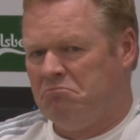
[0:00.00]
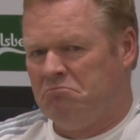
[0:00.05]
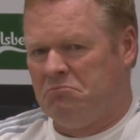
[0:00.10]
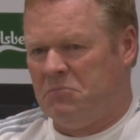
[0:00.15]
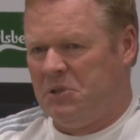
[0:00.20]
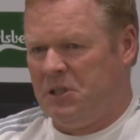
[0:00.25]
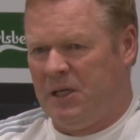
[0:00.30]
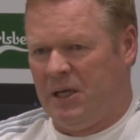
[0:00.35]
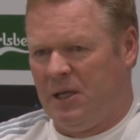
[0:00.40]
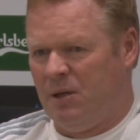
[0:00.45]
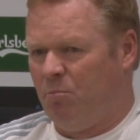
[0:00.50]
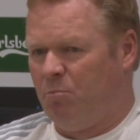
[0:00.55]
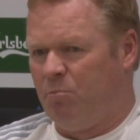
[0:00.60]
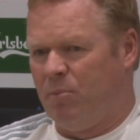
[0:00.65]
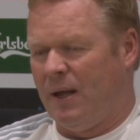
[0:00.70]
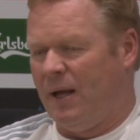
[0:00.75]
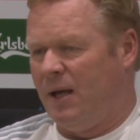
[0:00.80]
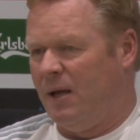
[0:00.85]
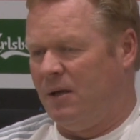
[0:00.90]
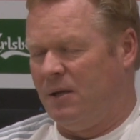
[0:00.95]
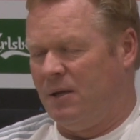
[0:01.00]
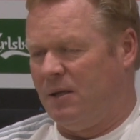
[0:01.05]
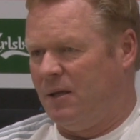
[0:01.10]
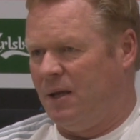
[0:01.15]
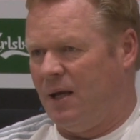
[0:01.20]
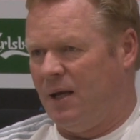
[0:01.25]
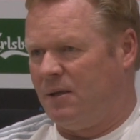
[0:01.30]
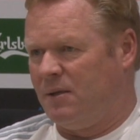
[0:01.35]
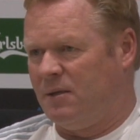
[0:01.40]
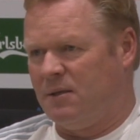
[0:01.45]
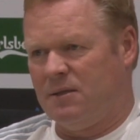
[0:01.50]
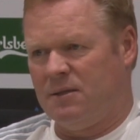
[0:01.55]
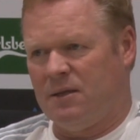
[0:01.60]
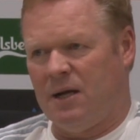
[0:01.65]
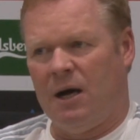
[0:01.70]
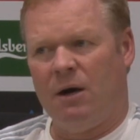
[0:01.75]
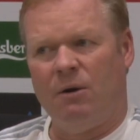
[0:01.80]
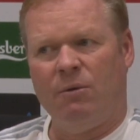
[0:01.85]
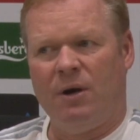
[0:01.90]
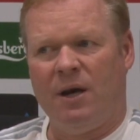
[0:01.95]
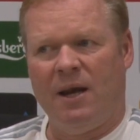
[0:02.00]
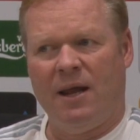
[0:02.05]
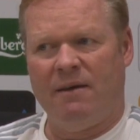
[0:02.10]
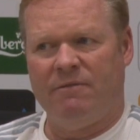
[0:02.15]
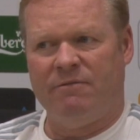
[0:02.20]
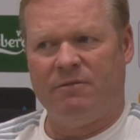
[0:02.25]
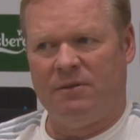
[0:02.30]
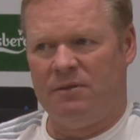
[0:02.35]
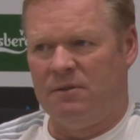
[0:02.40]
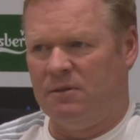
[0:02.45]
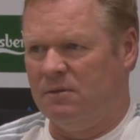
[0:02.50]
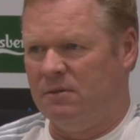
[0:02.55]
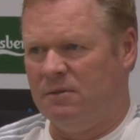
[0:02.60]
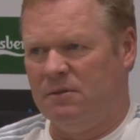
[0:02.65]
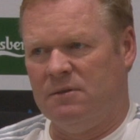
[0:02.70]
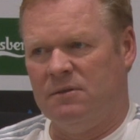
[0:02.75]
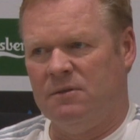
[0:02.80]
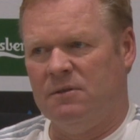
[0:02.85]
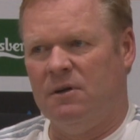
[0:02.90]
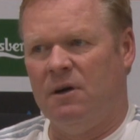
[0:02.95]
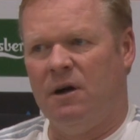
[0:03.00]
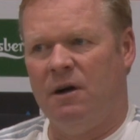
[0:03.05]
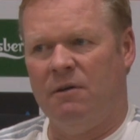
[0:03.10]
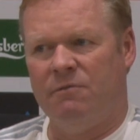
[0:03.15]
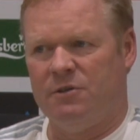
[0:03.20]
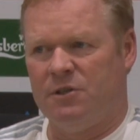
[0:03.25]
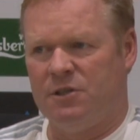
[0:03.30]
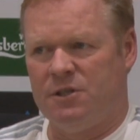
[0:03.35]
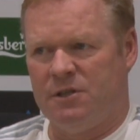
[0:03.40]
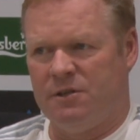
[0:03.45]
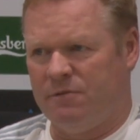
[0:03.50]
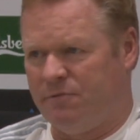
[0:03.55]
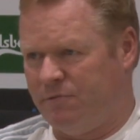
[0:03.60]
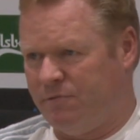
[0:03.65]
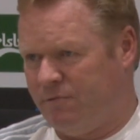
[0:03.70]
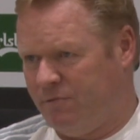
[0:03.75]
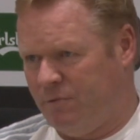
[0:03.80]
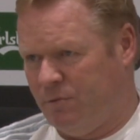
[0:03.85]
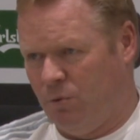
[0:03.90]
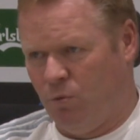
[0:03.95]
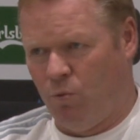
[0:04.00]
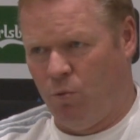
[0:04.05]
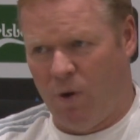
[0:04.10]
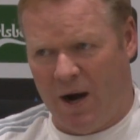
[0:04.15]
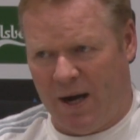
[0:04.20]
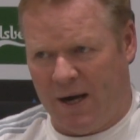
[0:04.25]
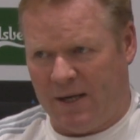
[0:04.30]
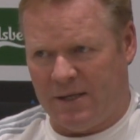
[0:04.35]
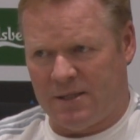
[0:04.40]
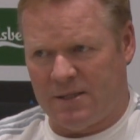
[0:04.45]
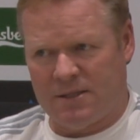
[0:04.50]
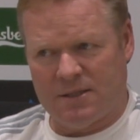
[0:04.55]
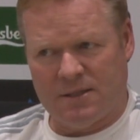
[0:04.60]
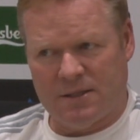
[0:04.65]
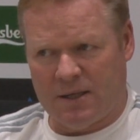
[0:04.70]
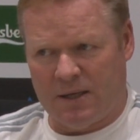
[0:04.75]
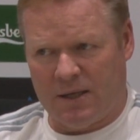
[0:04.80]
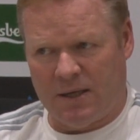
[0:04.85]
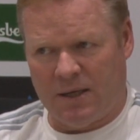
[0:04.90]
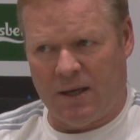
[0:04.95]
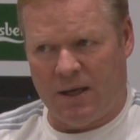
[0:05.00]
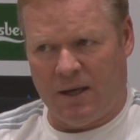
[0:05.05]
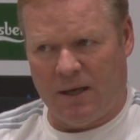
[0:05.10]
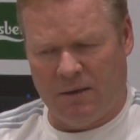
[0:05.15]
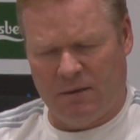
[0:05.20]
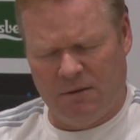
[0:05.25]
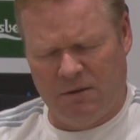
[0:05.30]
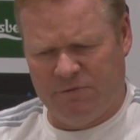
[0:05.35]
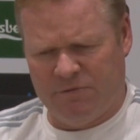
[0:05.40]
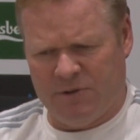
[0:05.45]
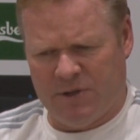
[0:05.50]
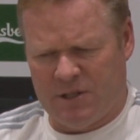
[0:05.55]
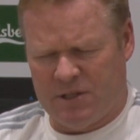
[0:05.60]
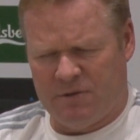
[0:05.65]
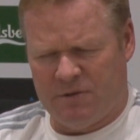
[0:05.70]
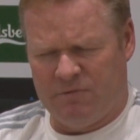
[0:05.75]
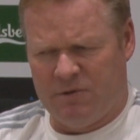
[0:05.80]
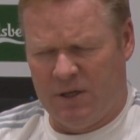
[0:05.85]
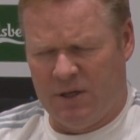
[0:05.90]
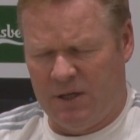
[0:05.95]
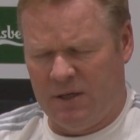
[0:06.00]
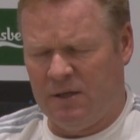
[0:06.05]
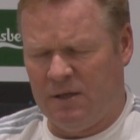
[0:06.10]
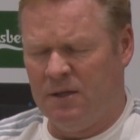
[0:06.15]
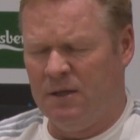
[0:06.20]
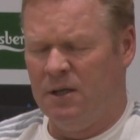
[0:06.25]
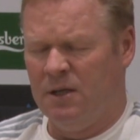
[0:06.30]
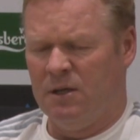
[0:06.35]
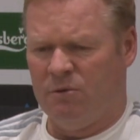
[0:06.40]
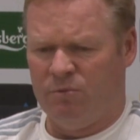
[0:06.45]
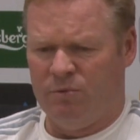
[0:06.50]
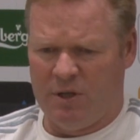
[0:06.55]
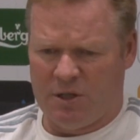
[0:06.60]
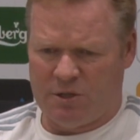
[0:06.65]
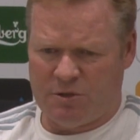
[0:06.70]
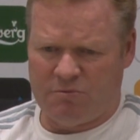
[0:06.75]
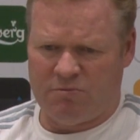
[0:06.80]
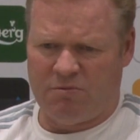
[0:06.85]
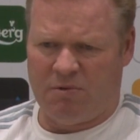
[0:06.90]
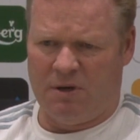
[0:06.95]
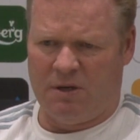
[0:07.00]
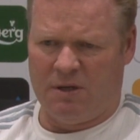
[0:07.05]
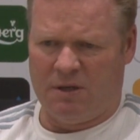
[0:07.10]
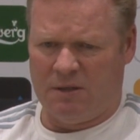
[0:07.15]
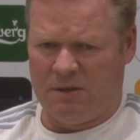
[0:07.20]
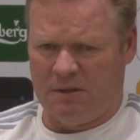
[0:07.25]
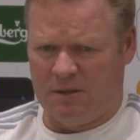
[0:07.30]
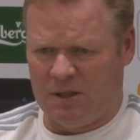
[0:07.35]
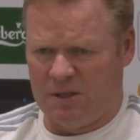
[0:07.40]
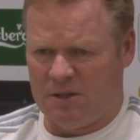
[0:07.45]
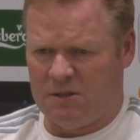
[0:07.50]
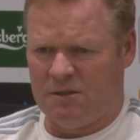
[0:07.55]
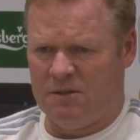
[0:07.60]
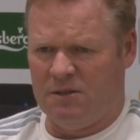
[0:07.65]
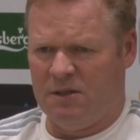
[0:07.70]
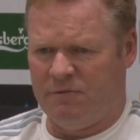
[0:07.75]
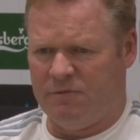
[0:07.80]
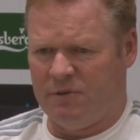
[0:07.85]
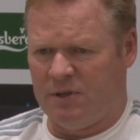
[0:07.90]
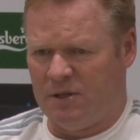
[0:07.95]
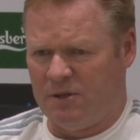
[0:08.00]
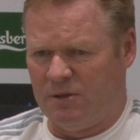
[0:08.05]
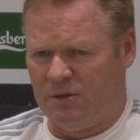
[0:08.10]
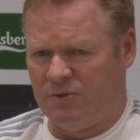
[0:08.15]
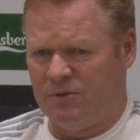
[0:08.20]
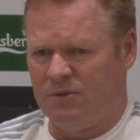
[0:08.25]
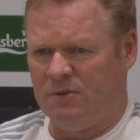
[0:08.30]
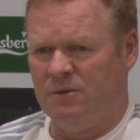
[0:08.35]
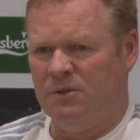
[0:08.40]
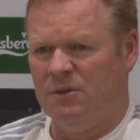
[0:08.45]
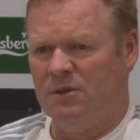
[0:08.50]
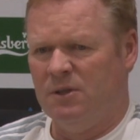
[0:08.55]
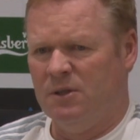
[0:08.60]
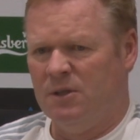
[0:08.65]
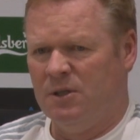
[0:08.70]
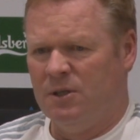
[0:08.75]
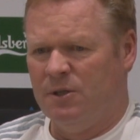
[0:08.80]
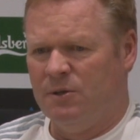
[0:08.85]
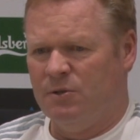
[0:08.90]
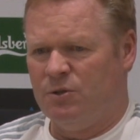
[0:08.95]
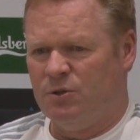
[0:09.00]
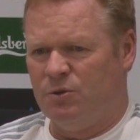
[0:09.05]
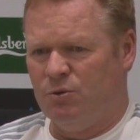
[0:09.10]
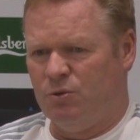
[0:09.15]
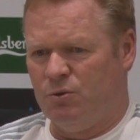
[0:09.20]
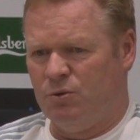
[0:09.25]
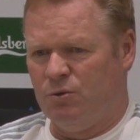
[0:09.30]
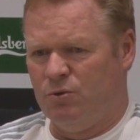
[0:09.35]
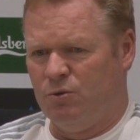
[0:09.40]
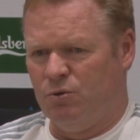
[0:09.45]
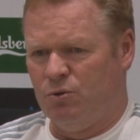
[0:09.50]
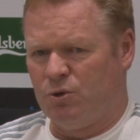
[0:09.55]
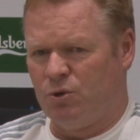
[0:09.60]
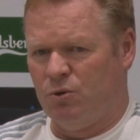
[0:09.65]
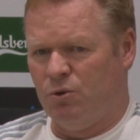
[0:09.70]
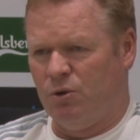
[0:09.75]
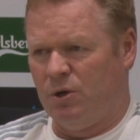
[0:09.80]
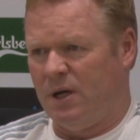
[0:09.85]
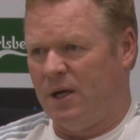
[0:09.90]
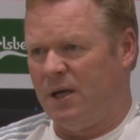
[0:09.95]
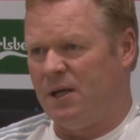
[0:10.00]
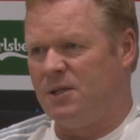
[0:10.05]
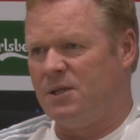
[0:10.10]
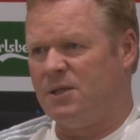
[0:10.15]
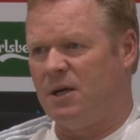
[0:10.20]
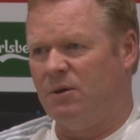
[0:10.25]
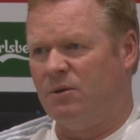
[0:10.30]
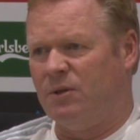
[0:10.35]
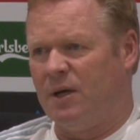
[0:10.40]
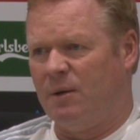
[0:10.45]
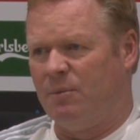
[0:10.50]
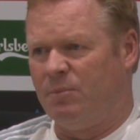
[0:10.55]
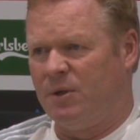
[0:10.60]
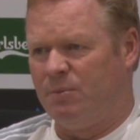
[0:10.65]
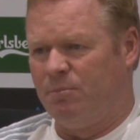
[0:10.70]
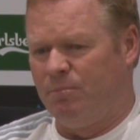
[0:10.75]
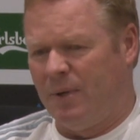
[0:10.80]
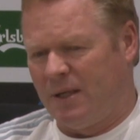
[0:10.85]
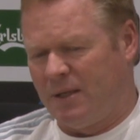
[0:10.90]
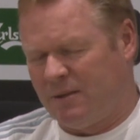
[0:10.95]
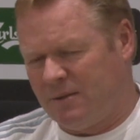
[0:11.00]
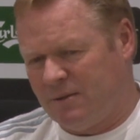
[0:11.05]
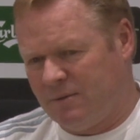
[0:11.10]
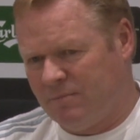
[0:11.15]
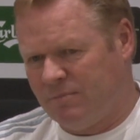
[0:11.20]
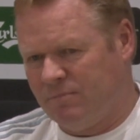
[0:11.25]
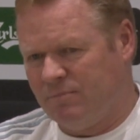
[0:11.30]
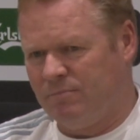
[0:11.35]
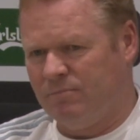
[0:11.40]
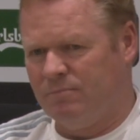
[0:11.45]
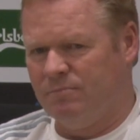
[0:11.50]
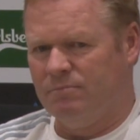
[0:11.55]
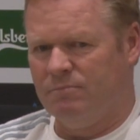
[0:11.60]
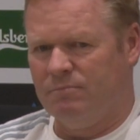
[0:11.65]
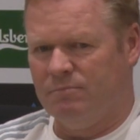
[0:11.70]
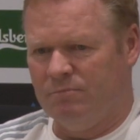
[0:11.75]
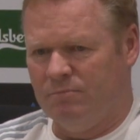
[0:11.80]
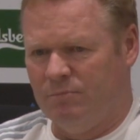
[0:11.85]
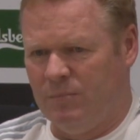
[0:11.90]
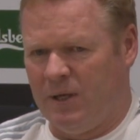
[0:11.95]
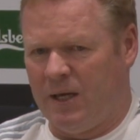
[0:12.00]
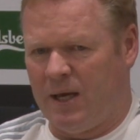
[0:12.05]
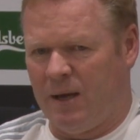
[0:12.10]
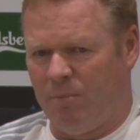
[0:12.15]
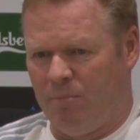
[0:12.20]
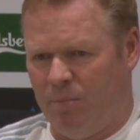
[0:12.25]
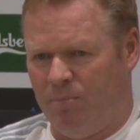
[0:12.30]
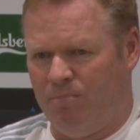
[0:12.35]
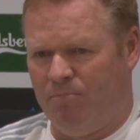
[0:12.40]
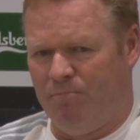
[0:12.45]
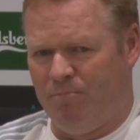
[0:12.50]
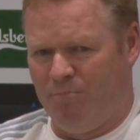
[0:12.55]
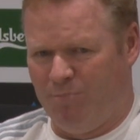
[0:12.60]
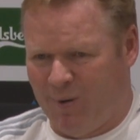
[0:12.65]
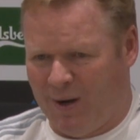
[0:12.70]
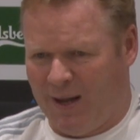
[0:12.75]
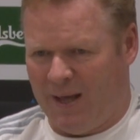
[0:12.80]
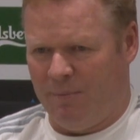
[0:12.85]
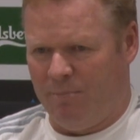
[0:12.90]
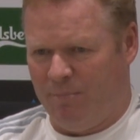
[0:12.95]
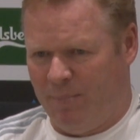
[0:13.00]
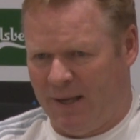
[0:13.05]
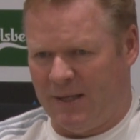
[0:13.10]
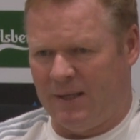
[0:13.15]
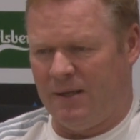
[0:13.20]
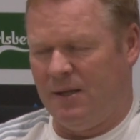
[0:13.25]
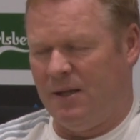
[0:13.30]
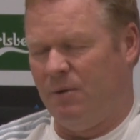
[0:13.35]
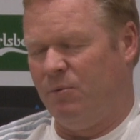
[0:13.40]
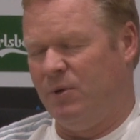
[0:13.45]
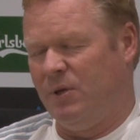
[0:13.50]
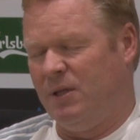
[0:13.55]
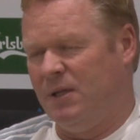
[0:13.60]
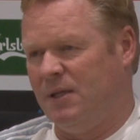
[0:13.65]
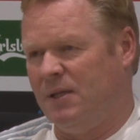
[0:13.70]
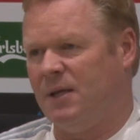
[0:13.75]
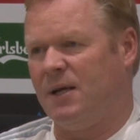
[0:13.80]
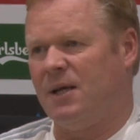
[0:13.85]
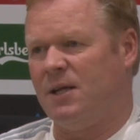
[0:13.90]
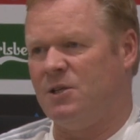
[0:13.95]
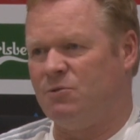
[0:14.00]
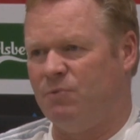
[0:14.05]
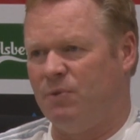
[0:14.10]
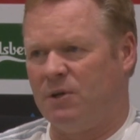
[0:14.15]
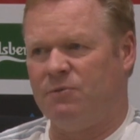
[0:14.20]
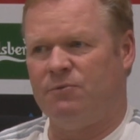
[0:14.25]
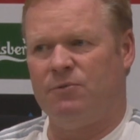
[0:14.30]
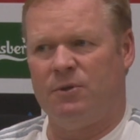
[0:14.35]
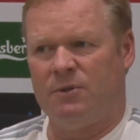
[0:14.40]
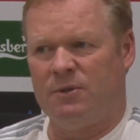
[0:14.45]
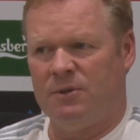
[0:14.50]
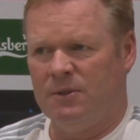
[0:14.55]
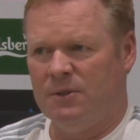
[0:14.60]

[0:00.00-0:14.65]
we didn't play at our level offensive wise, and defensively we are strong. It's difficult to score against Southampton, but we can play better than we did against Watford